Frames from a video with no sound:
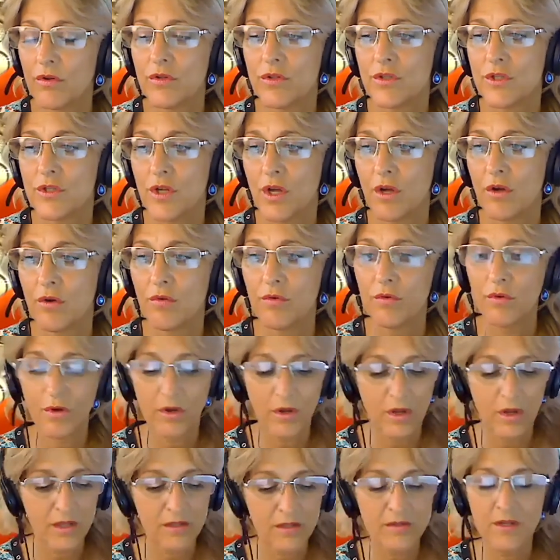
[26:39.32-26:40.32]
So
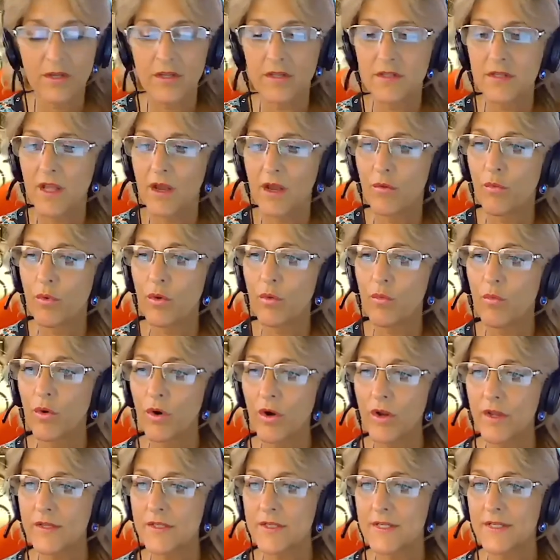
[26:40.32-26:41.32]
it's it's like we
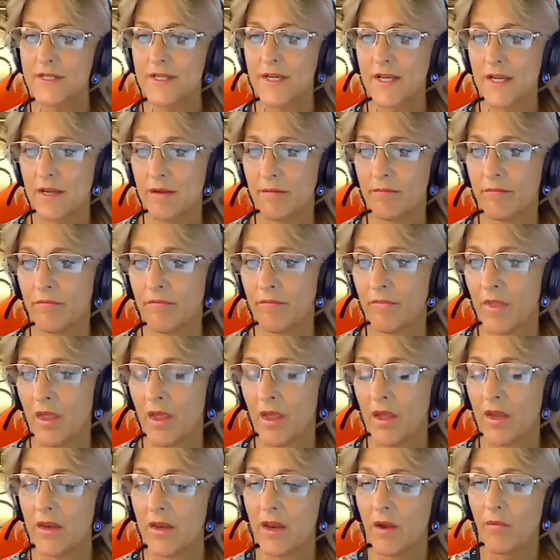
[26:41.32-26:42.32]
work as a team.
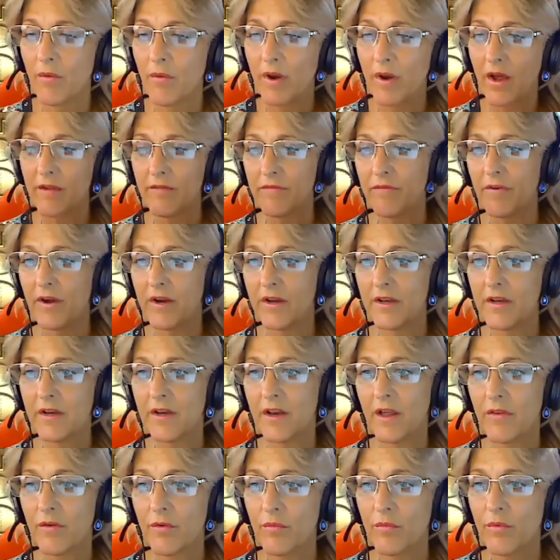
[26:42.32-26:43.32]
Now when I find
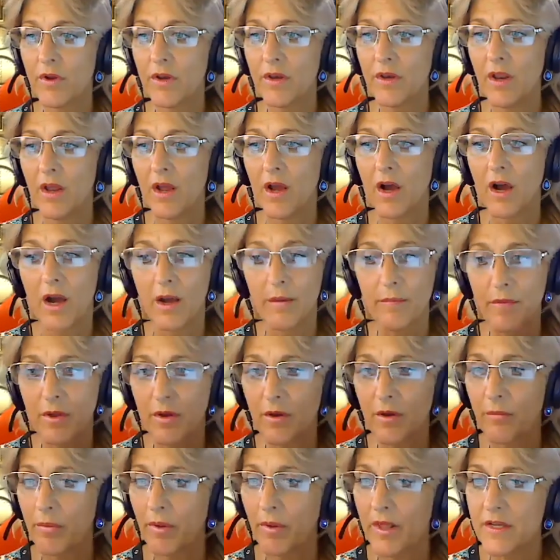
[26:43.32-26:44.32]
another one, I'm going
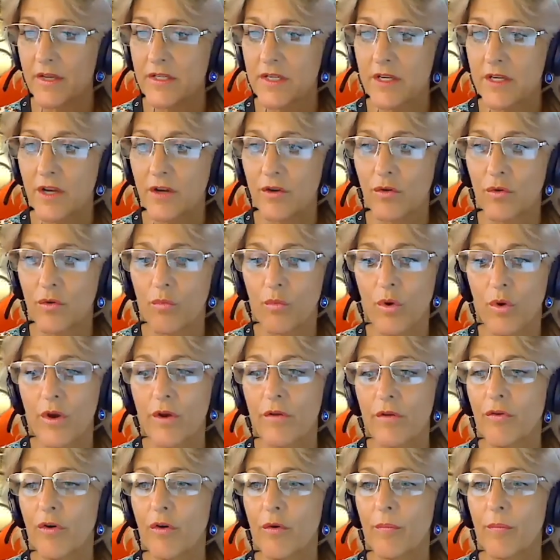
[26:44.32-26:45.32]
to place it under one
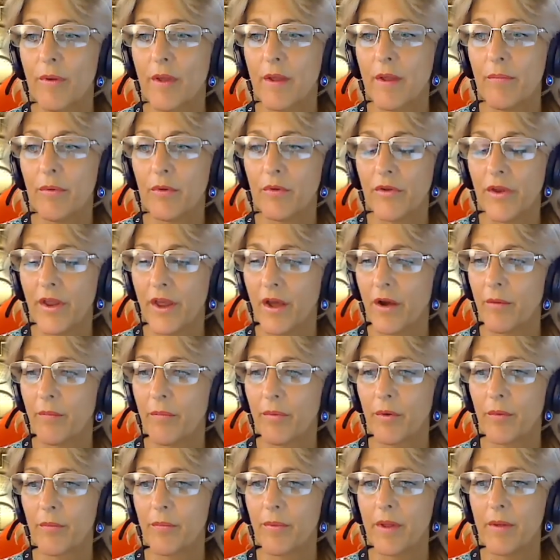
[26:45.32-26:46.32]
of her people to help
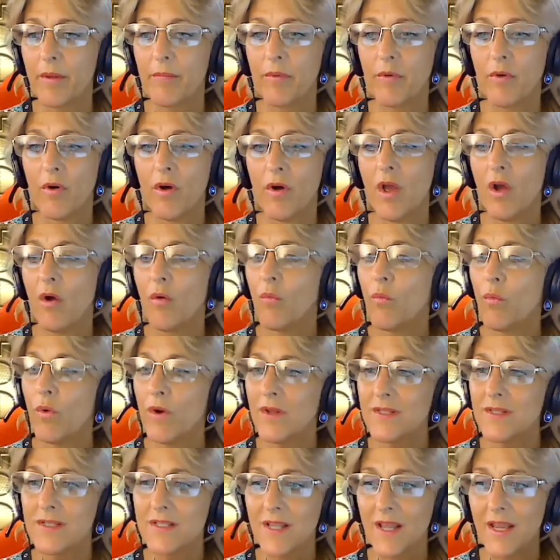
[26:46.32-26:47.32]
her people.
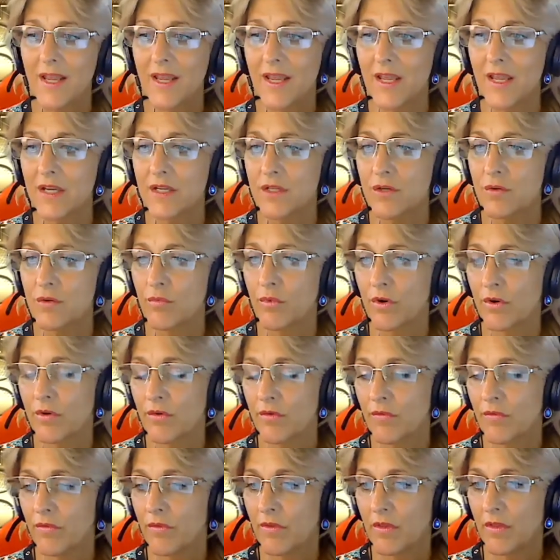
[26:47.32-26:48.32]
Once they get to
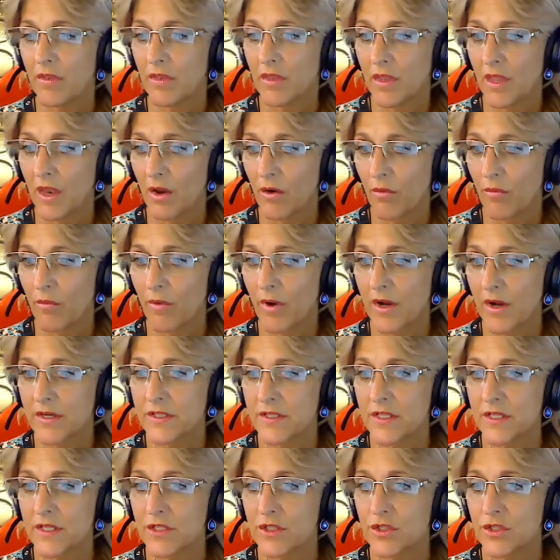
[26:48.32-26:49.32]
where they're
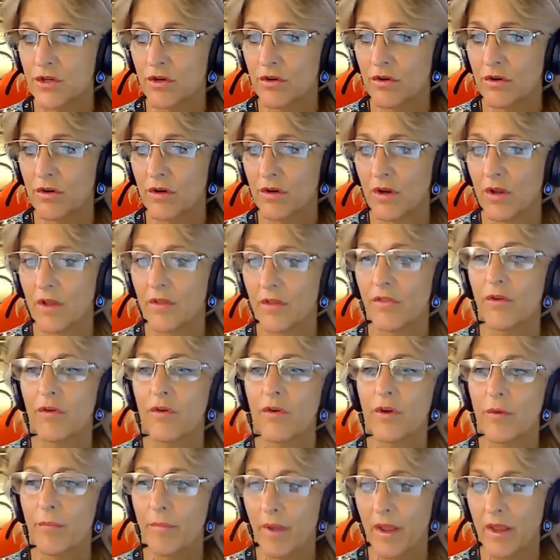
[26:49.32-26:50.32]
rising star, they're
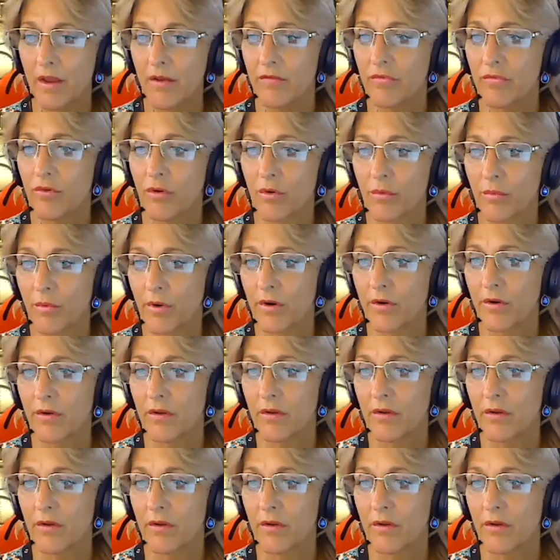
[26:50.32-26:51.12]
going to pay it forward.